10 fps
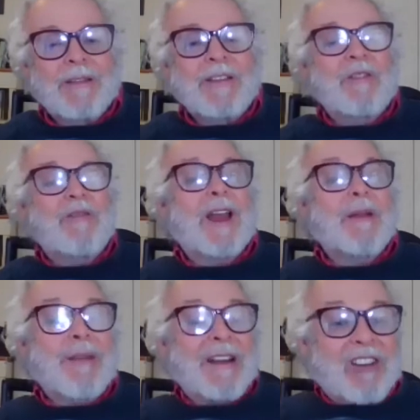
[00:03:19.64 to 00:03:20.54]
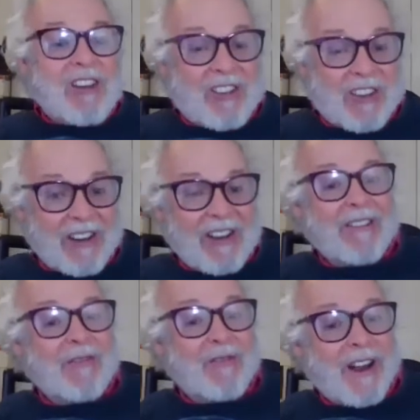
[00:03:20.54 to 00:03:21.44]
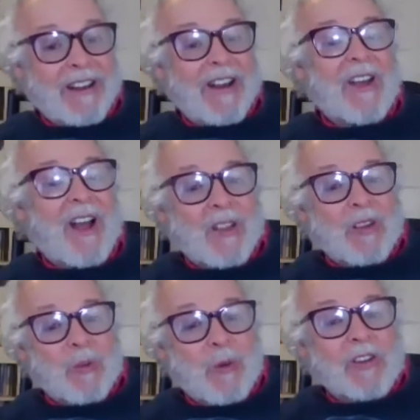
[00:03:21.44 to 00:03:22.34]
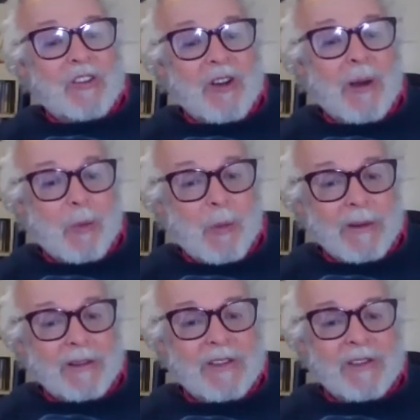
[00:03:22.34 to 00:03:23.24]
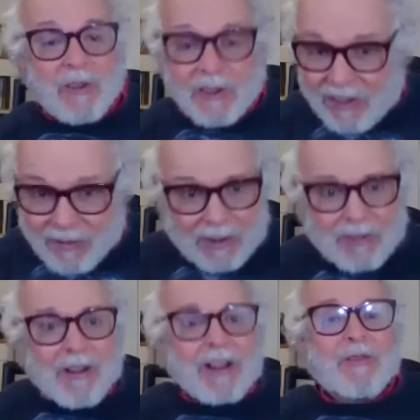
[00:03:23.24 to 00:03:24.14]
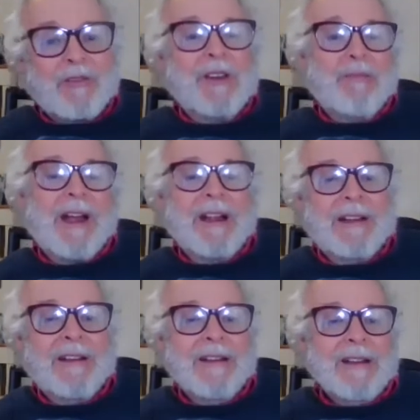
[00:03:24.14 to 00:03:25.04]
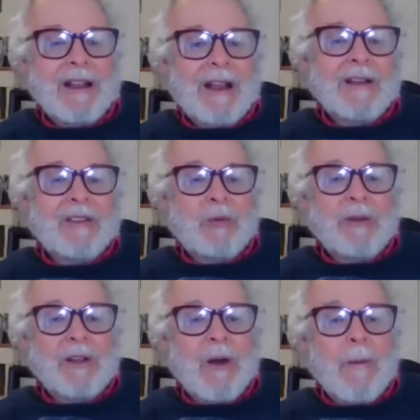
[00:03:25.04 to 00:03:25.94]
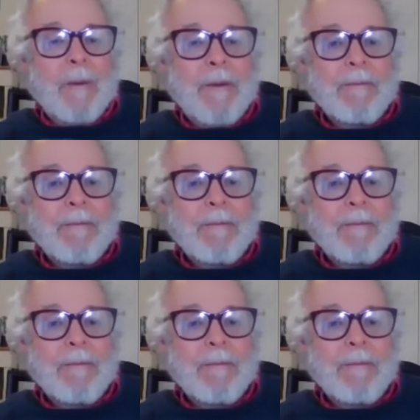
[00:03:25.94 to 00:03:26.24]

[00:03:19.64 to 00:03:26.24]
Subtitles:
develop my teaching and find out how this workshop works. And you can give me direct feedback as we go.